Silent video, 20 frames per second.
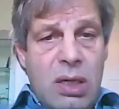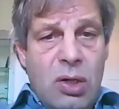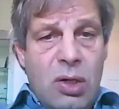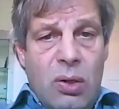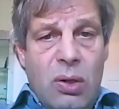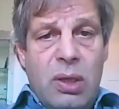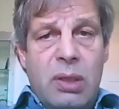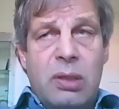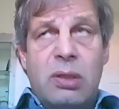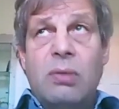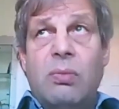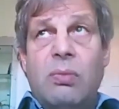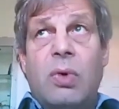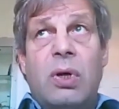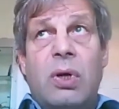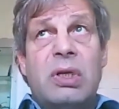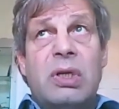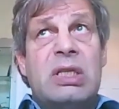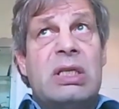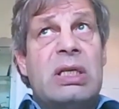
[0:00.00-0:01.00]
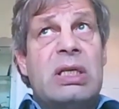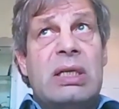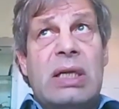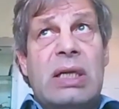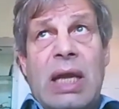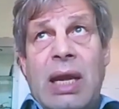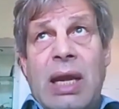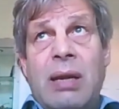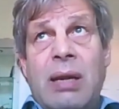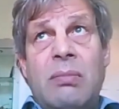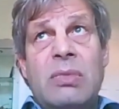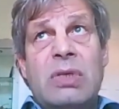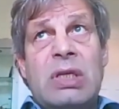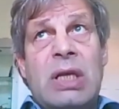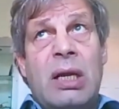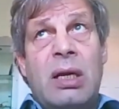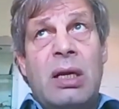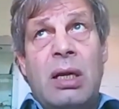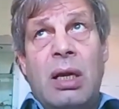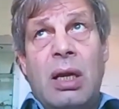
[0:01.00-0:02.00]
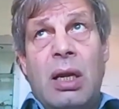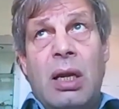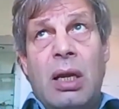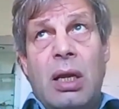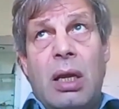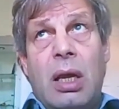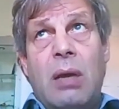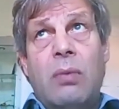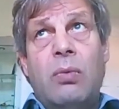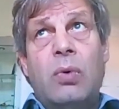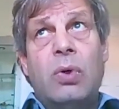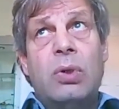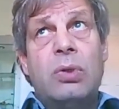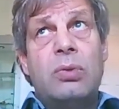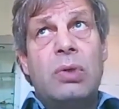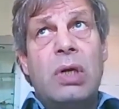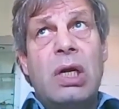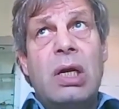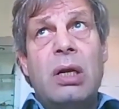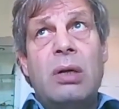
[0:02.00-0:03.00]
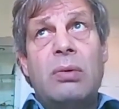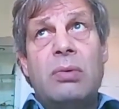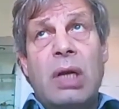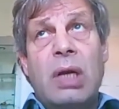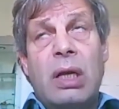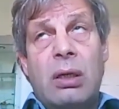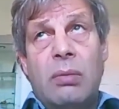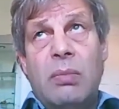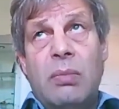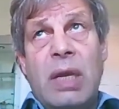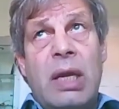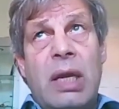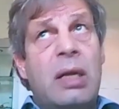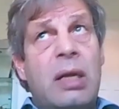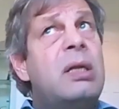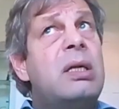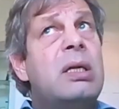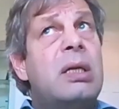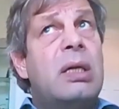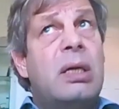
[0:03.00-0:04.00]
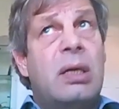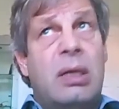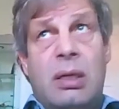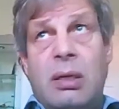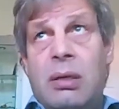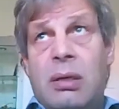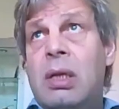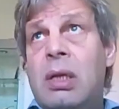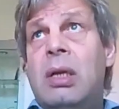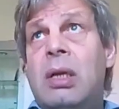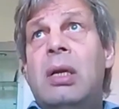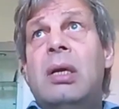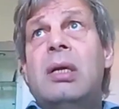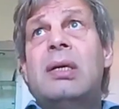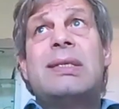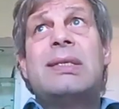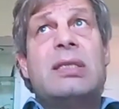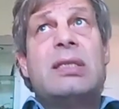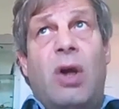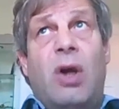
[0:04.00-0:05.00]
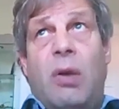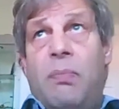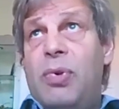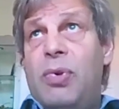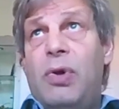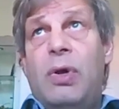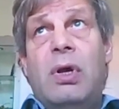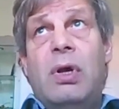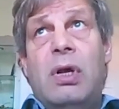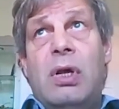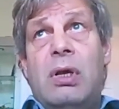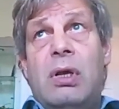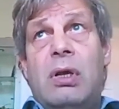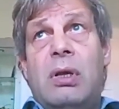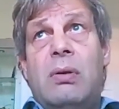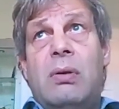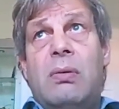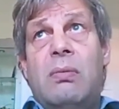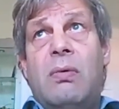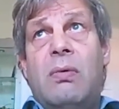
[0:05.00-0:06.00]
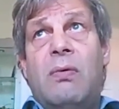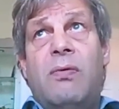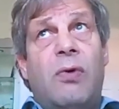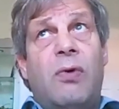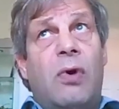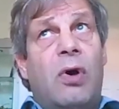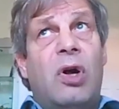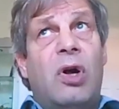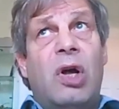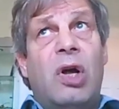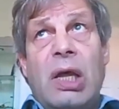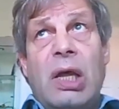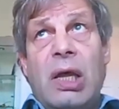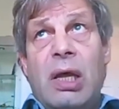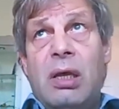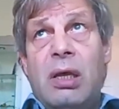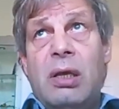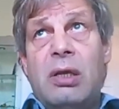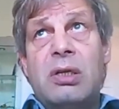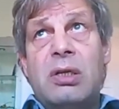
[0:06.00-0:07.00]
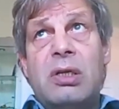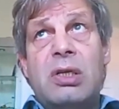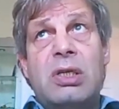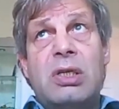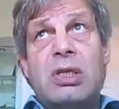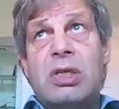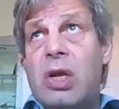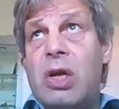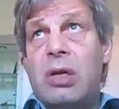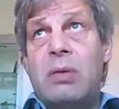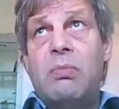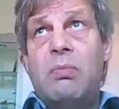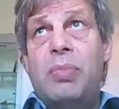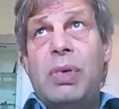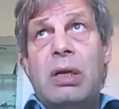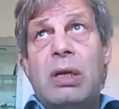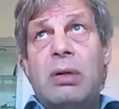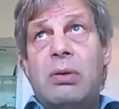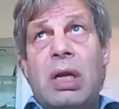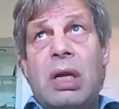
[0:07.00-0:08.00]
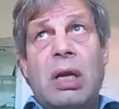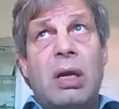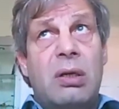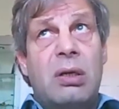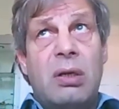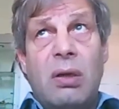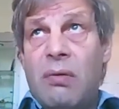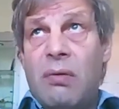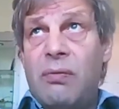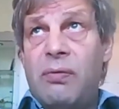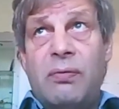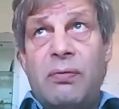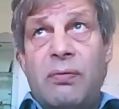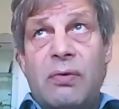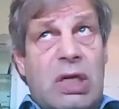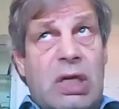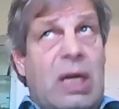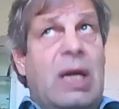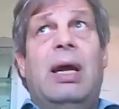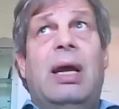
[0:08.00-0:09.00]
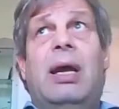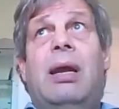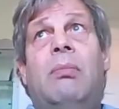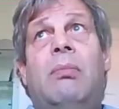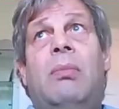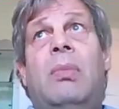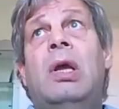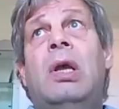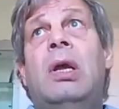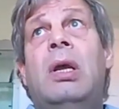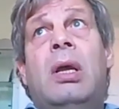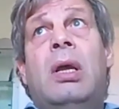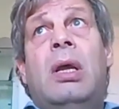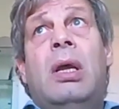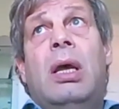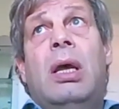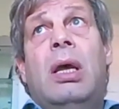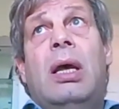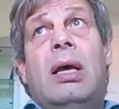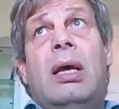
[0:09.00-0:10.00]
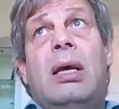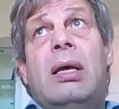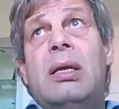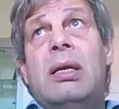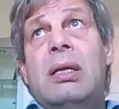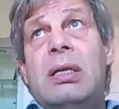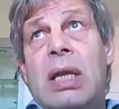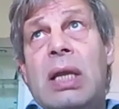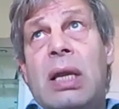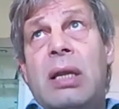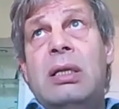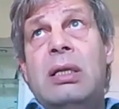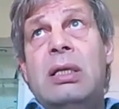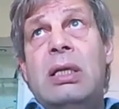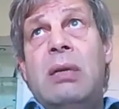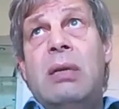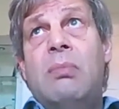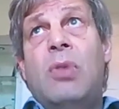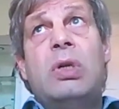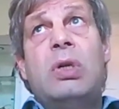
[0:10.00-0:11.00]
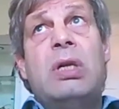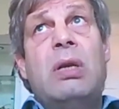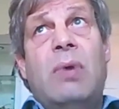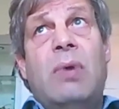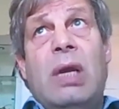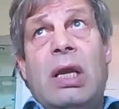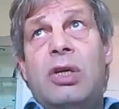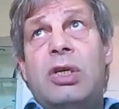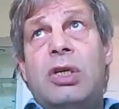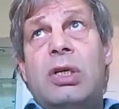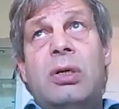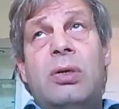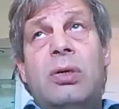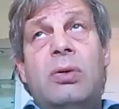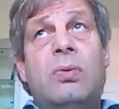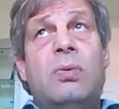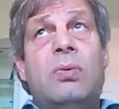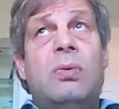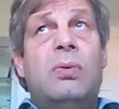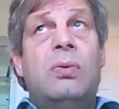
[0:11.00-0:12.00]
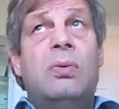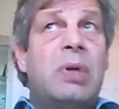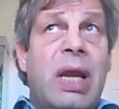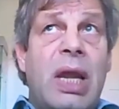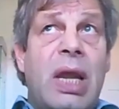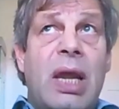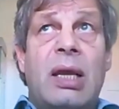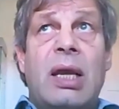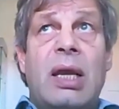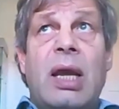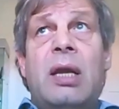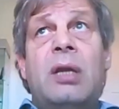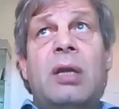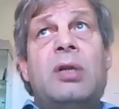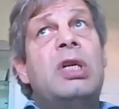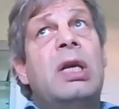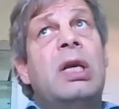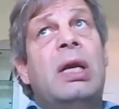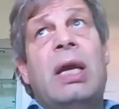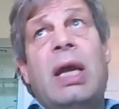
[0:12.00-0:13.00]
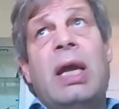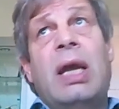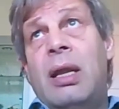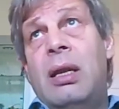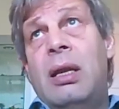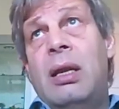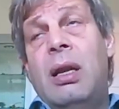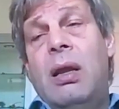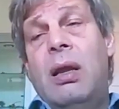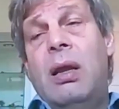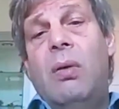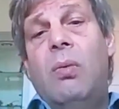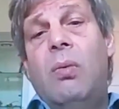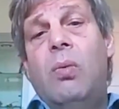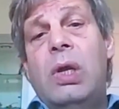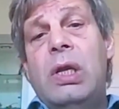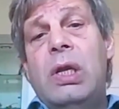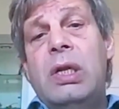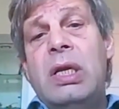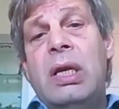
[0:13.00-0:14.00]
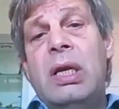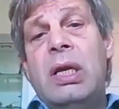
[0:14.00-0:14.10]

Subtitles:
torn towards this game, then I would really recommend stop for a certain period of time. Then the motivation to re-engage again will